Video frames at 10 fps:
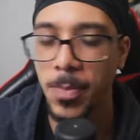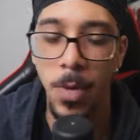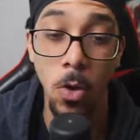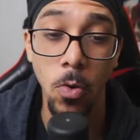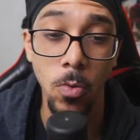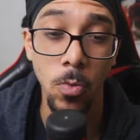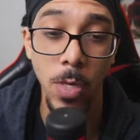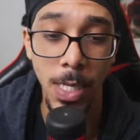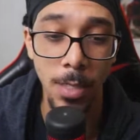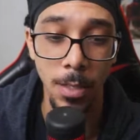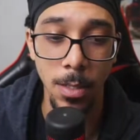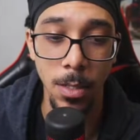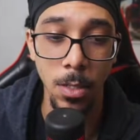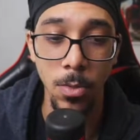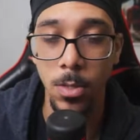my reason
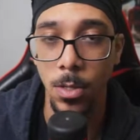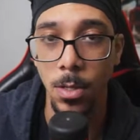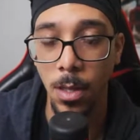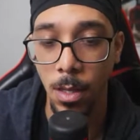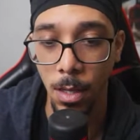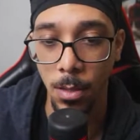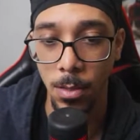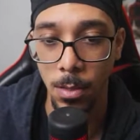things.